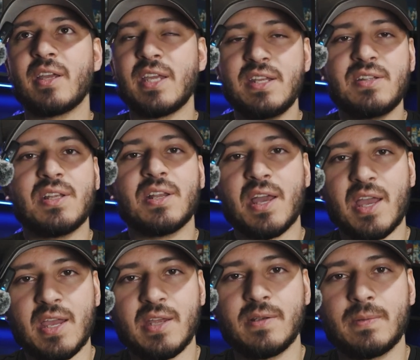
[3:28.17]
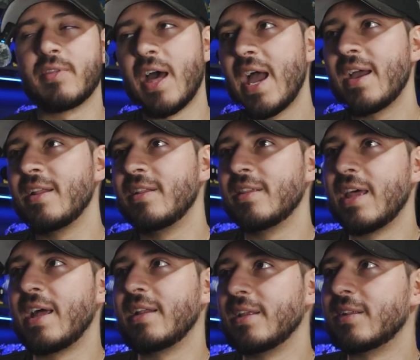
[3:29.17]
easy to hate. That and
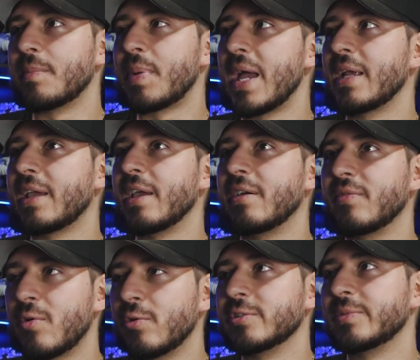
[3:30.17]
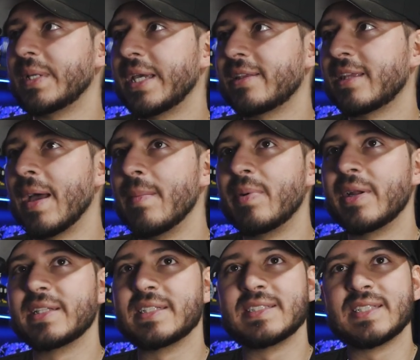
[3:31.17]
that it's a pancake, of course we get that. But
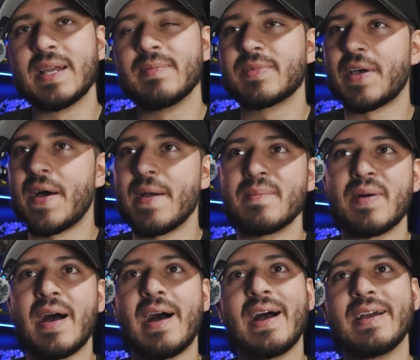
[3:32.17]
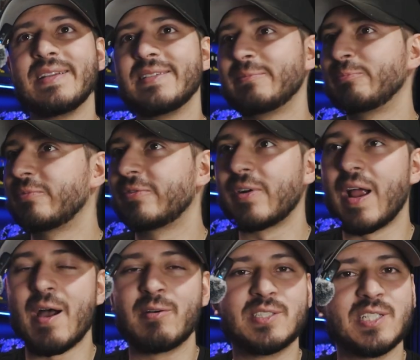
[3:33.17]
at the same time, for
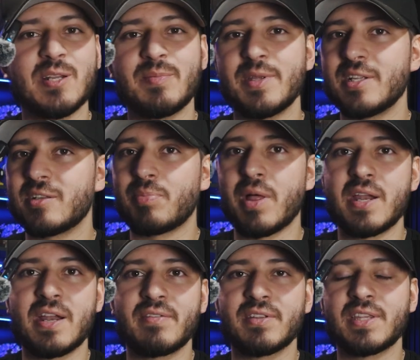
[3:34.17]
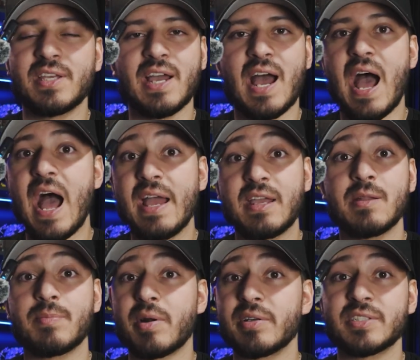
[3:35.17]
how it's going to be displayed and everything, I can
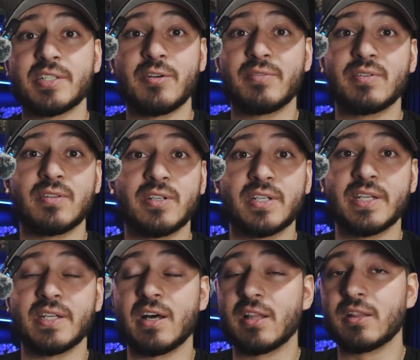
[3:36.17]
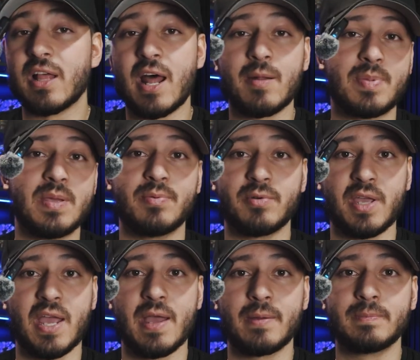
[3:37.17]
personally overlook it. A lot of people can't.